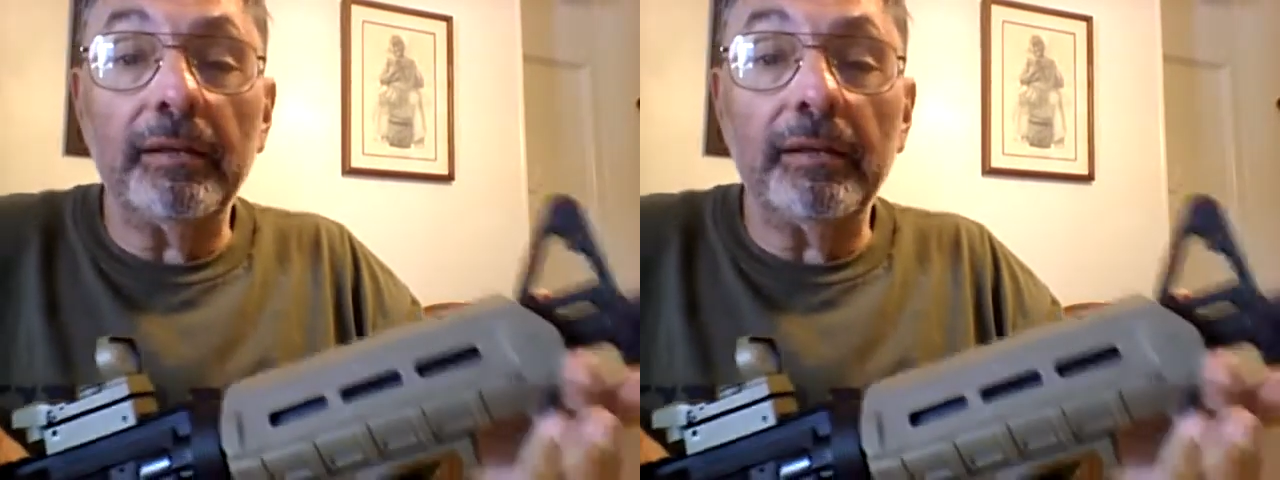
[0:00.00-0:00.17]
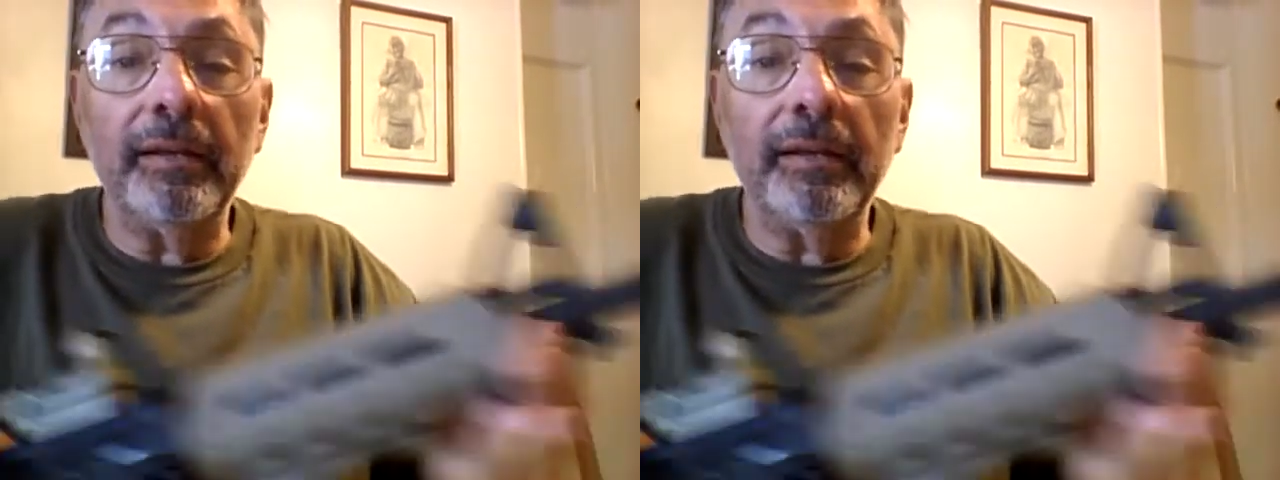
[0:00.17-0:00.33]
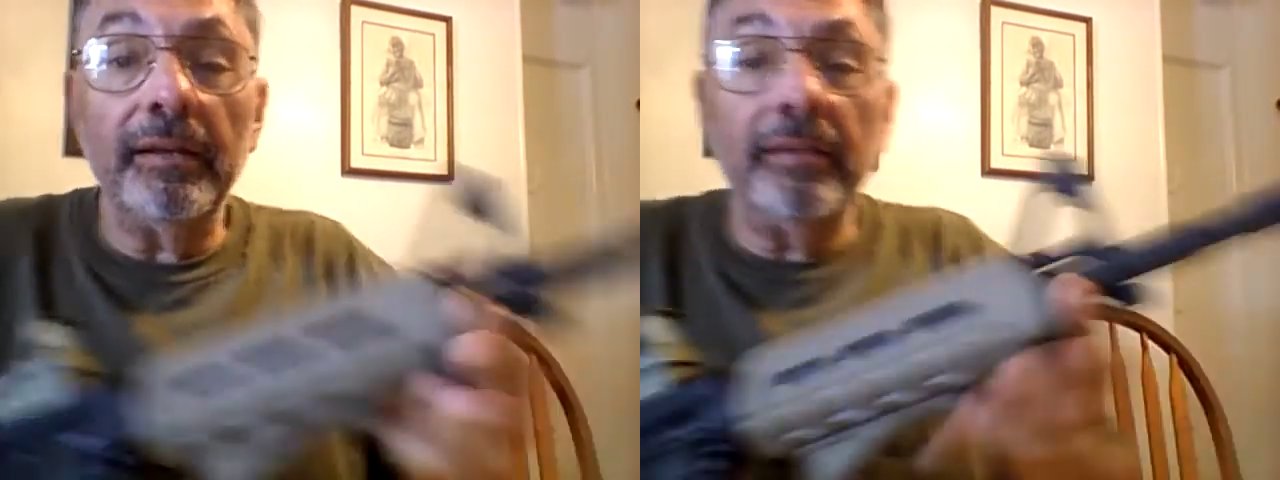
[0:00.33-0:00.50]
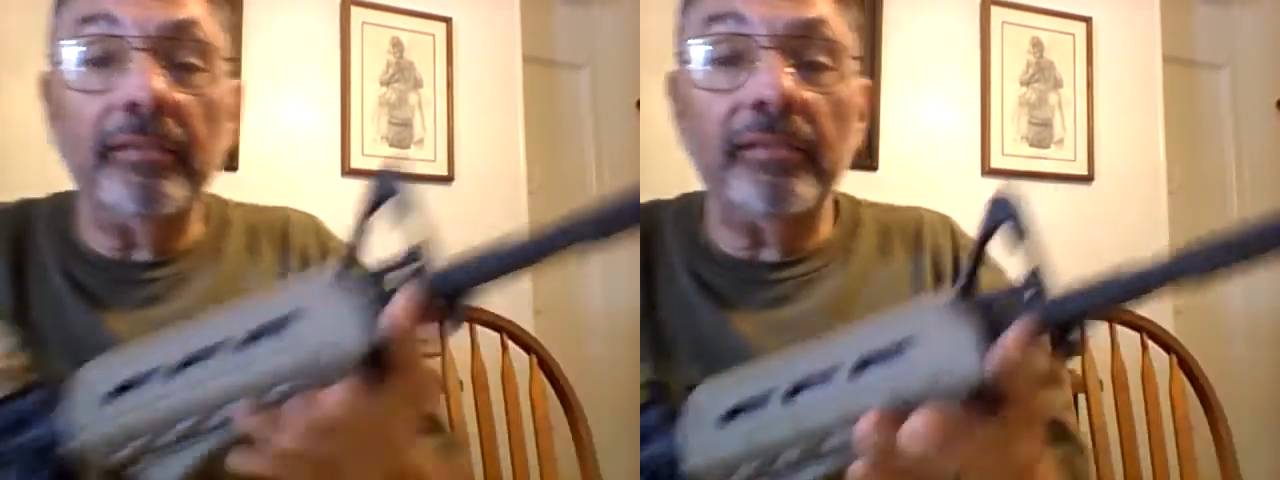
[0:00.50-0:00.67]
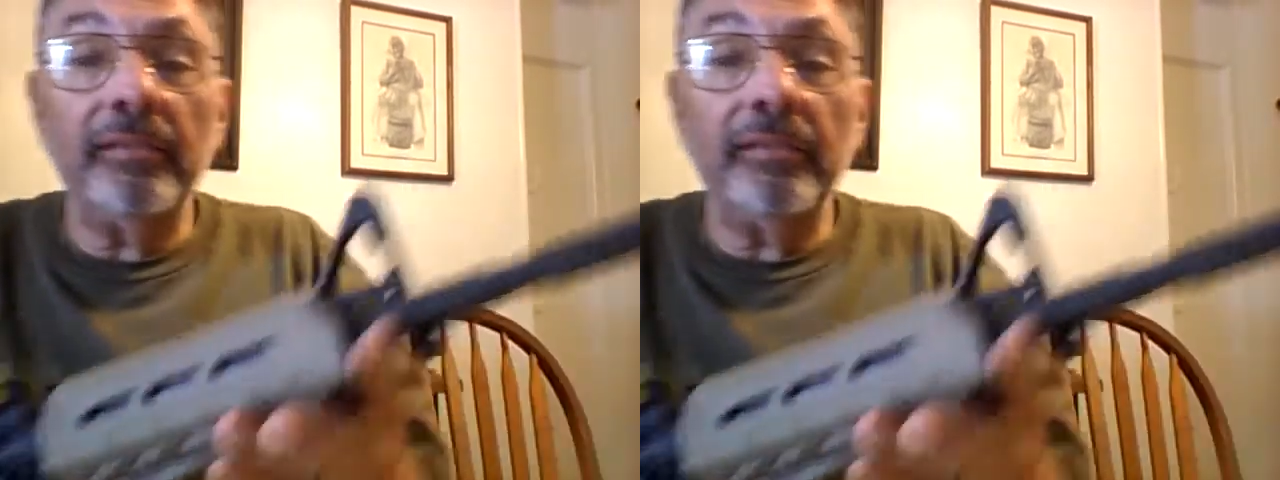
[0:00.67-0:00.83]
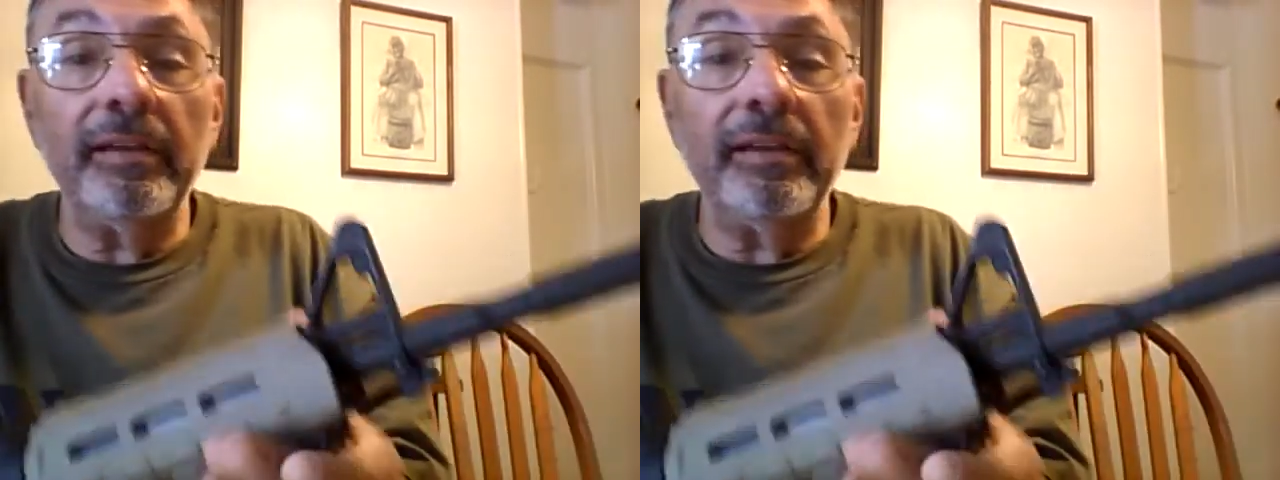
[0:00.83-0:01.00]

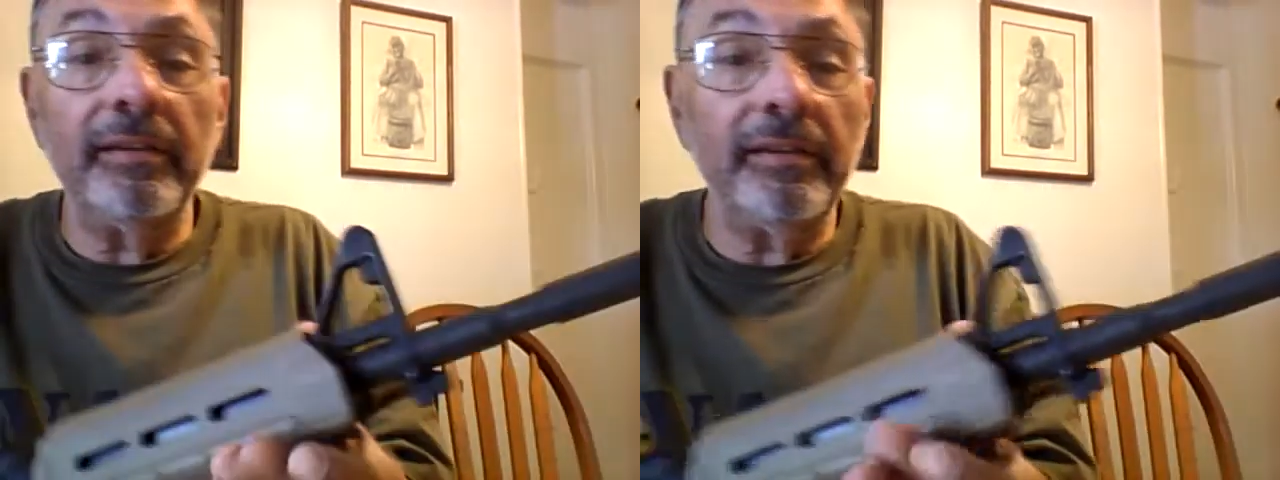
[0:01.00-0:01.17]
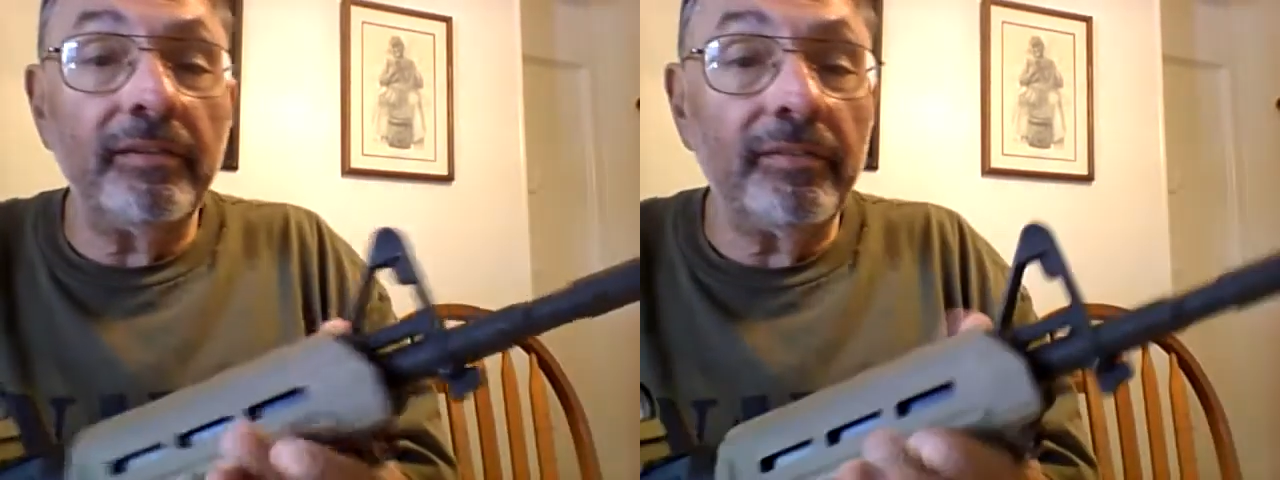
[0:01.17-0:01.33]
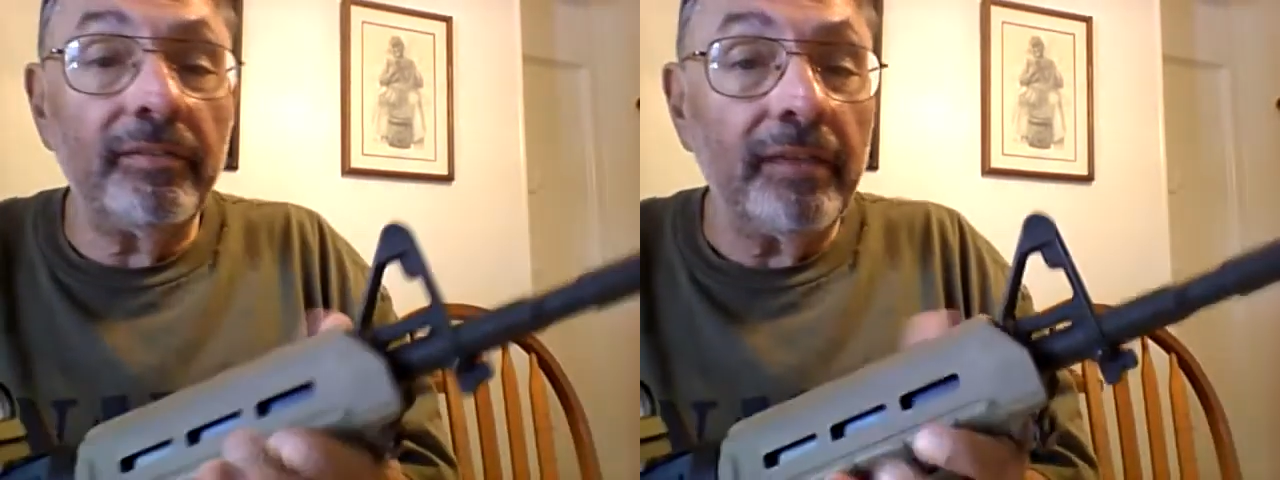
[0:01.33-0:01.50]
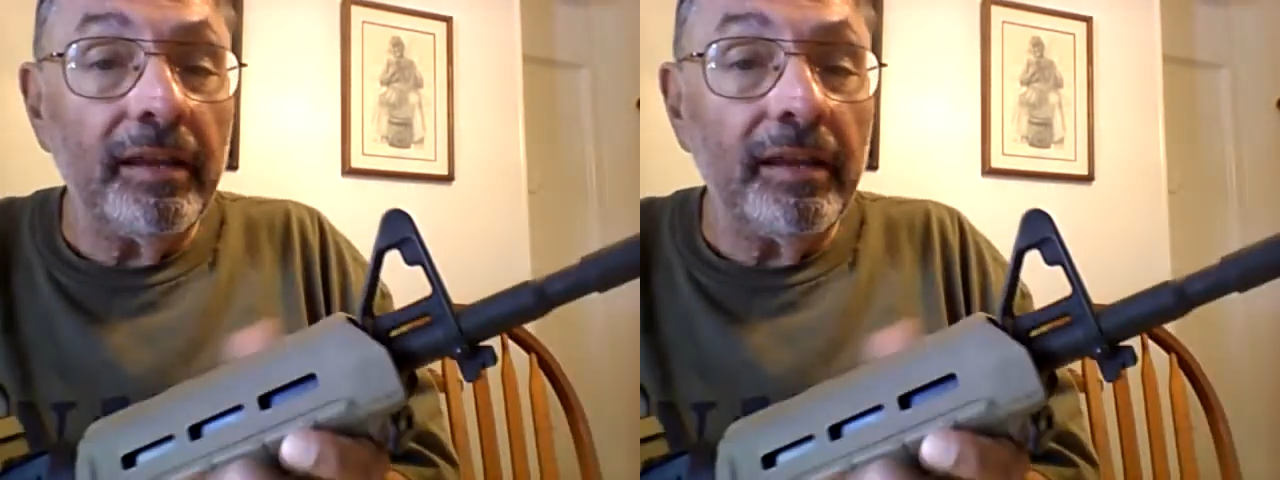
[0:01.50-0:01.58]
does is